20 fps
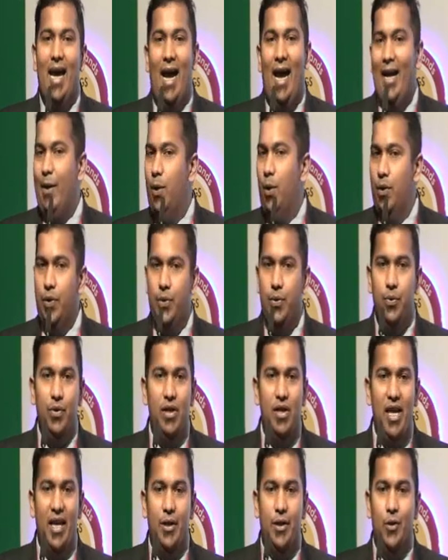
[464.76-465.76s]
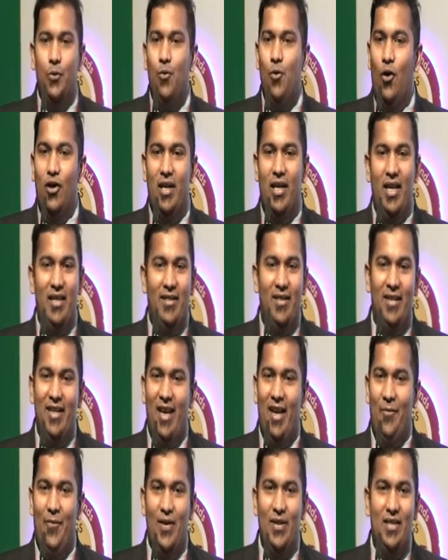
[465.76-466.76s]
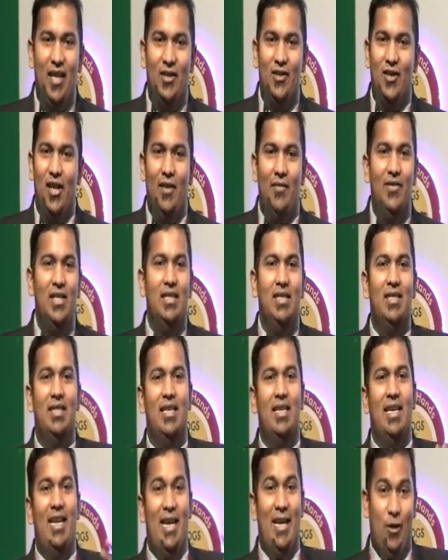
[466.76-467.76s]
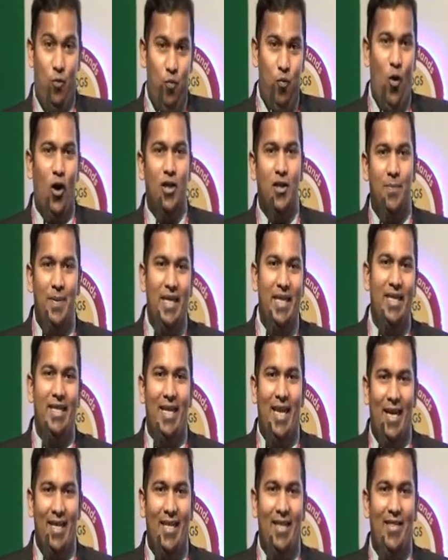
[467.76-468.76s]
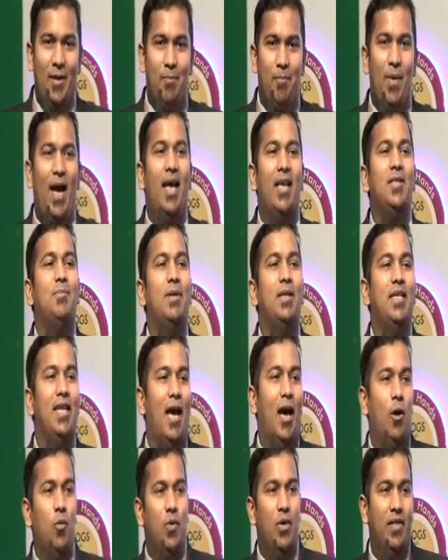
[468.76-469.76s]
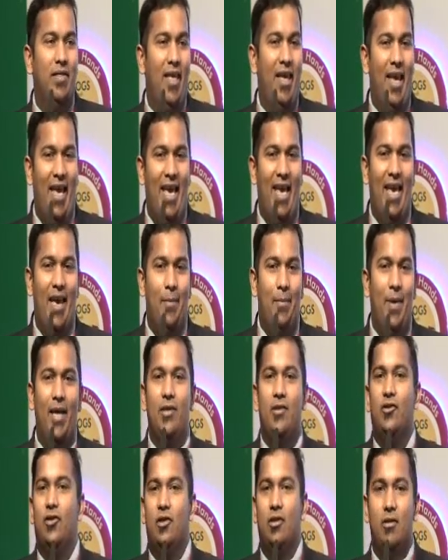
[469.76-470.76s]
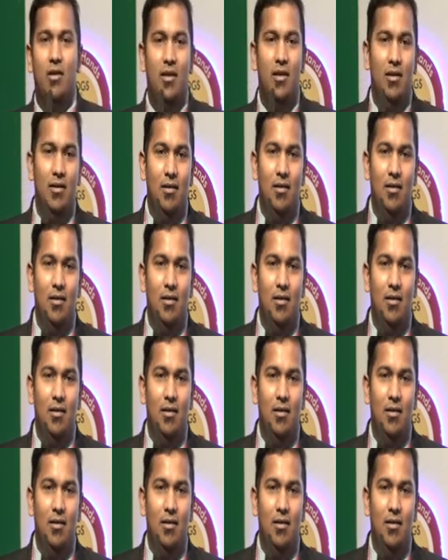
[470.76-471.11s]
I don't do day 2 or day 3 FSH levels. It was being done in the past, but now with the AMH,